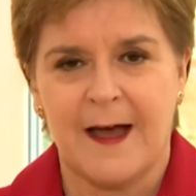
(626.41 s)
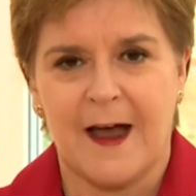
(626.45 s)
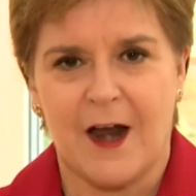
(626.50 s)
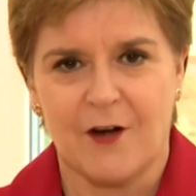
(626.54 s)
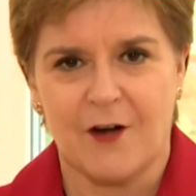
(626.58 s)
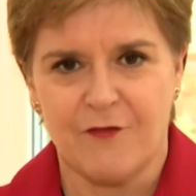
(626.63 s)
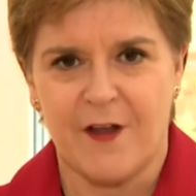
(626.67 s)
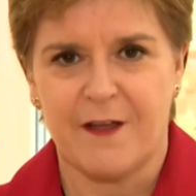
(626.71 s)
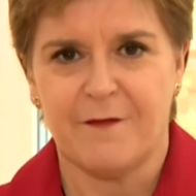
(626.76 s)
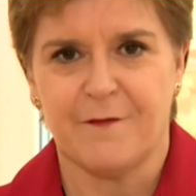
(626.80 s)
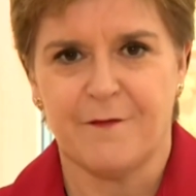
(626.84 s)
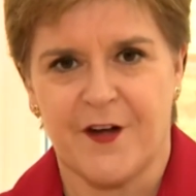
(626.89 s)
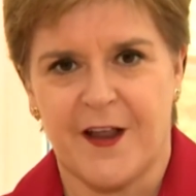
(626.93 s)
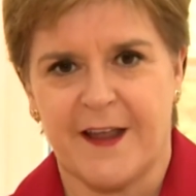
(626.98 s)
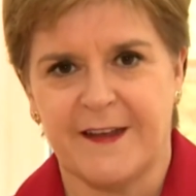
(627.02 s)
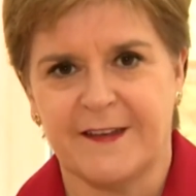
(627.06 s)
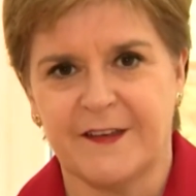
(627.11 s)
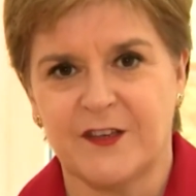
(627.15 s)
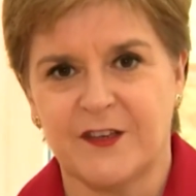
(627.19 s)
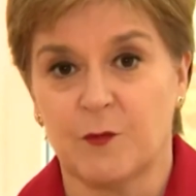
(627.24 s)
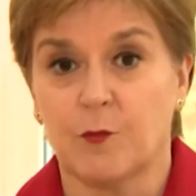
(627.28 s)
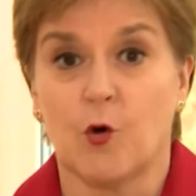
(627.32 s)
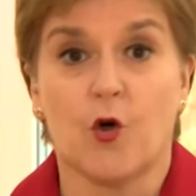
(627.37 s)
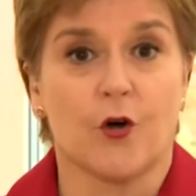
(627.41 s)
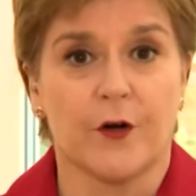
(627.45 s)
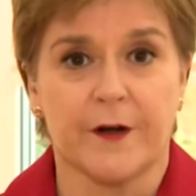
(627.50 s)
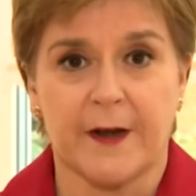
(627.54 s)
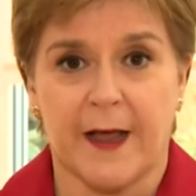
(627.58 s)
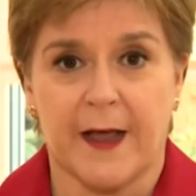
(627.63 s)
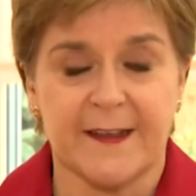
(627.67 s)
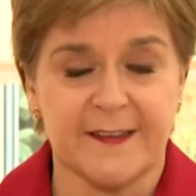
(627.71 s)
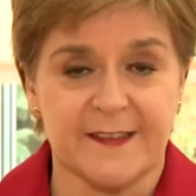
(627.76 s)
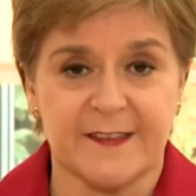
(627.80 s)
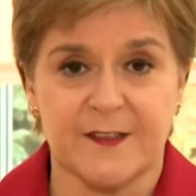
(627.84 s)
a referendum
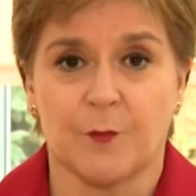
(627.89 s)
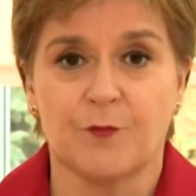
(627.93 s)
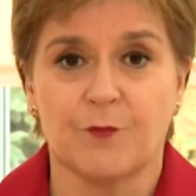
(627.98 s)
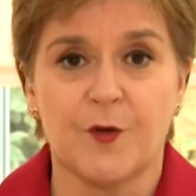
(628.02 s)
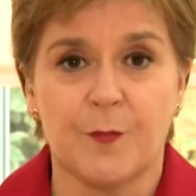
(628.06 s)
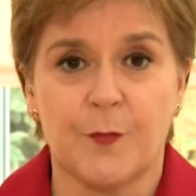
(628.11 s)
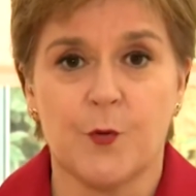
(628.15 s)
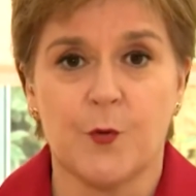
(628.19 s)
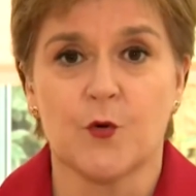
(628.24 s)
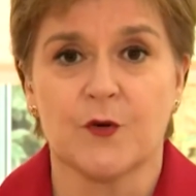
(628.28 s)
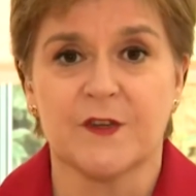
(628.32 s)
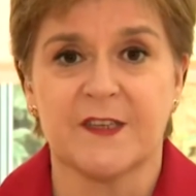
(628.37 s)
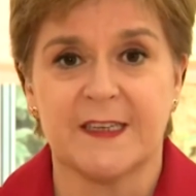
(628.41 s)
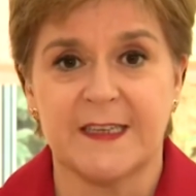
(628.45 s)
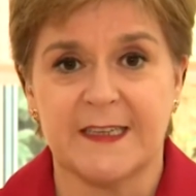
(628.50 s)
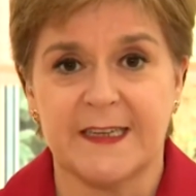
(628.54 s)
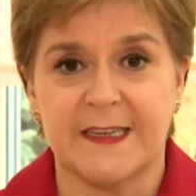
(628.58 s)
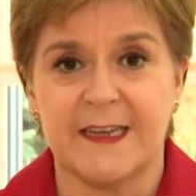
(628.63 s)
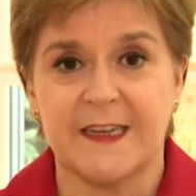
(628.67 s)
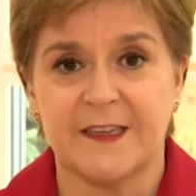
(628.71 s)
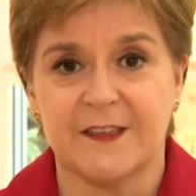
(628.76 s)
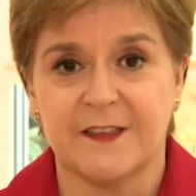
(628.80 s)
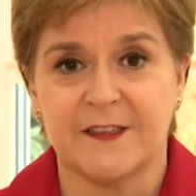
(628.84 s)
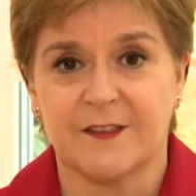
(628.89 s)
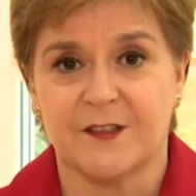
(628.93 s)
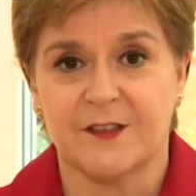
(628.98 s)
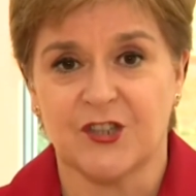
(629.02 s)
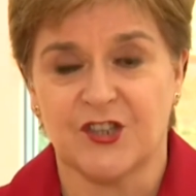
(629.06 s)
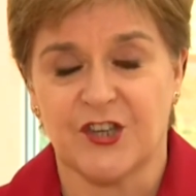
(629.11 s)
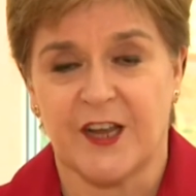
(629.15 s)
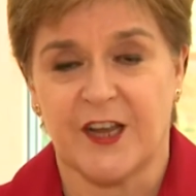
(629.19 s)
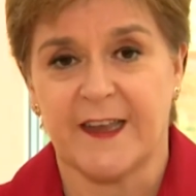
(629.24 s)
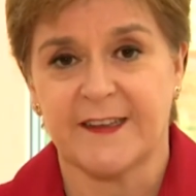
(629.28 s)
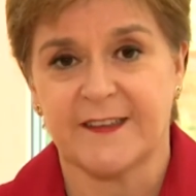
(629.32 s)
or, as some reports today
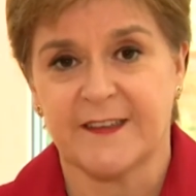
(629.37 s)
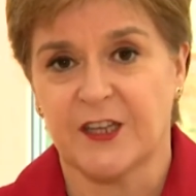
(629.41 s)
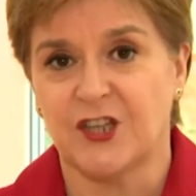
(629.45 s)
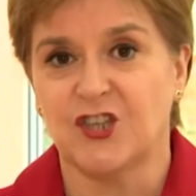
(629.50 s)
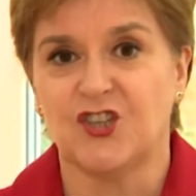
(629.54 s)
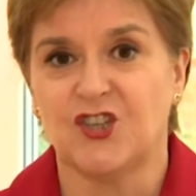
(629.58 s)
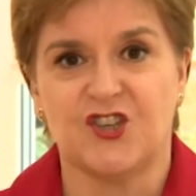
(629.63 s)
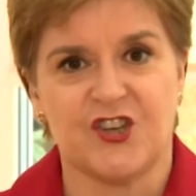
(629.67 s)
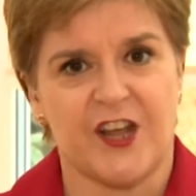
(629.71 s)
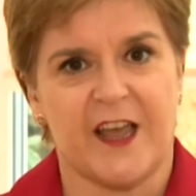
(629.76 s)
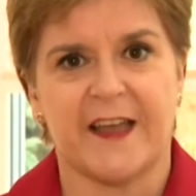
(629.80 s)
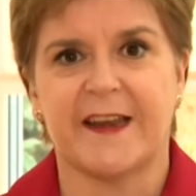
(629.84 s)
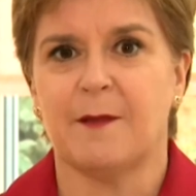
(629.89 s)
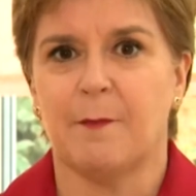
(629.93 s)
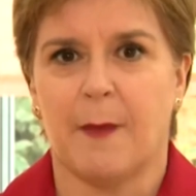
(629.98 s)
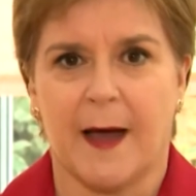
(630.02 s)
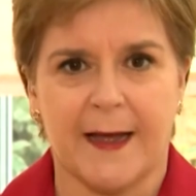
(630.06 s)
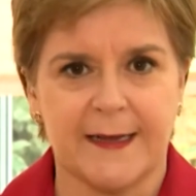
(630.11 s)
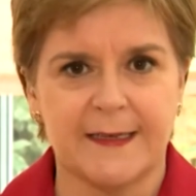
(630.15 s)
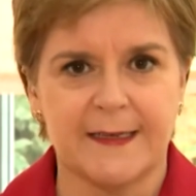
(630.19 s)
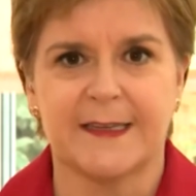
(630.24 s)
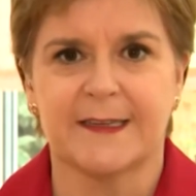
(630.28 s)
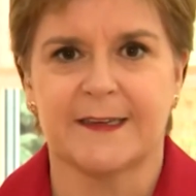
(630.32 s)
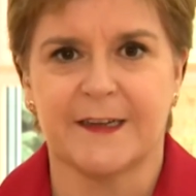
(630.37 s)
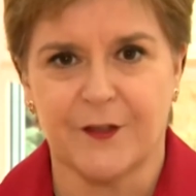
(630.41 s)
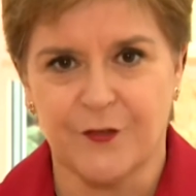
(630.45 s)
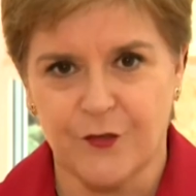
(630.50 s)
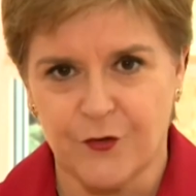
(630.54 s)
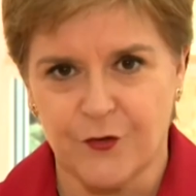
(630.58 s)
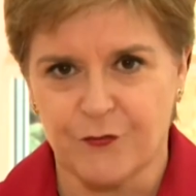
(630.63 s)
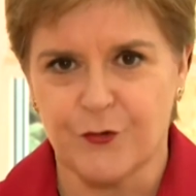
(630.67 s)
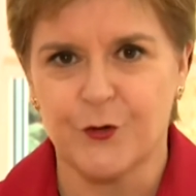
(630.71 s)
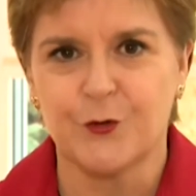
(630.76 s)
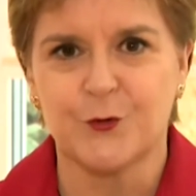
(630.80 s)
suggest,
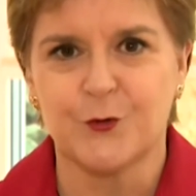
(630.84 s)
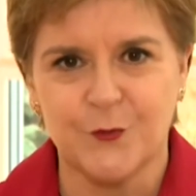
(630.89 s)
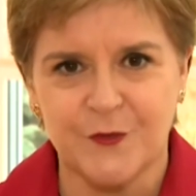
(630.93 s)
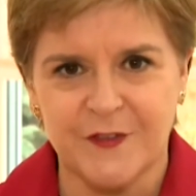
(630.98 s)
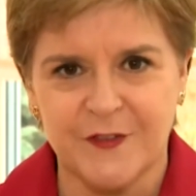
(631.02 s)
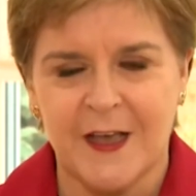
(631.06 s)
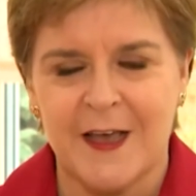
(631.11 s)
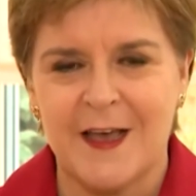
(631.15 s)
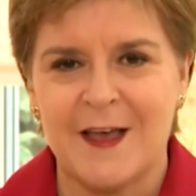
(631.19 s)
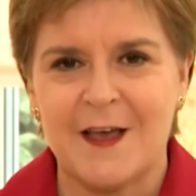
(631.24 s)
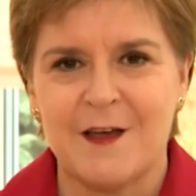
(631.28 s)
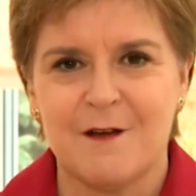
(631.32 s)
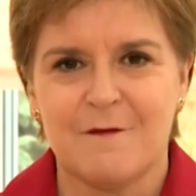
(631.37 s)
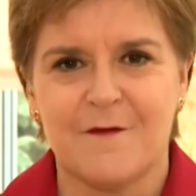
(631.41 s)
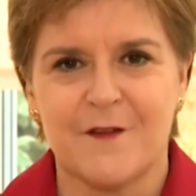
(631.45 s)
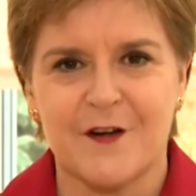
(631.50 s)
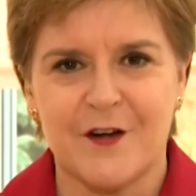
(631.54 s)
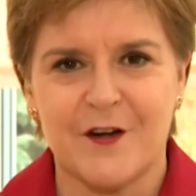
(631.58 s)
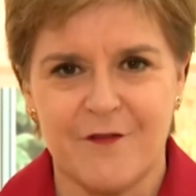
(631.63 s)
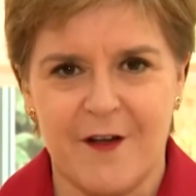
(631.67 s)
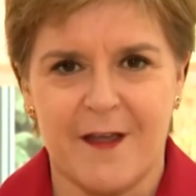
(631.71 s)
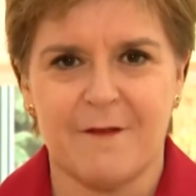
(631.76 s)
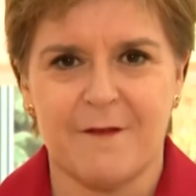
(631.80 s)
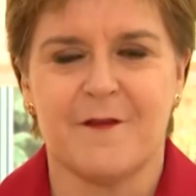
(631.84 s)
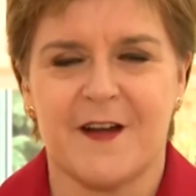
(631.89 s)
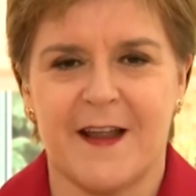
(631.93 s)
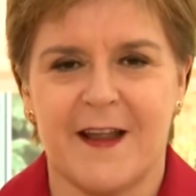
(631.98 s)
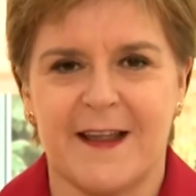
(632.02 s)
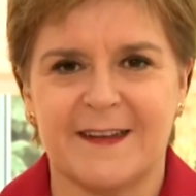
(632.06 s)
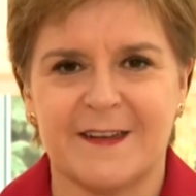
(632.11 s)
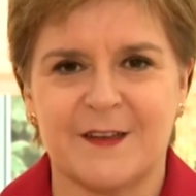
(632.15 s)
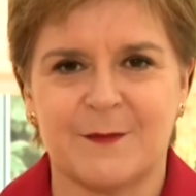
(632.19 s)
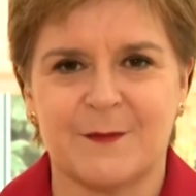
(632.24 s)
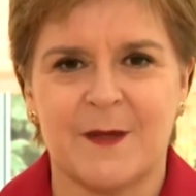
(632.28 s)
gerrymandering the rules for a
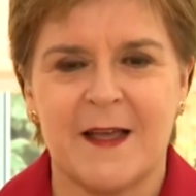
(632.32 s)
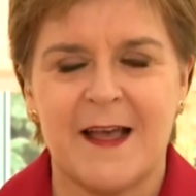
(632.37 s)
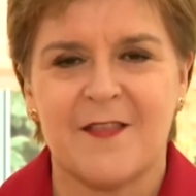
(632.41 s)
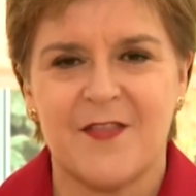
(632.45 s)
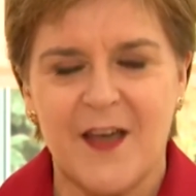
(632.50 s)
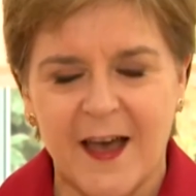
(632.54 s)
referendum.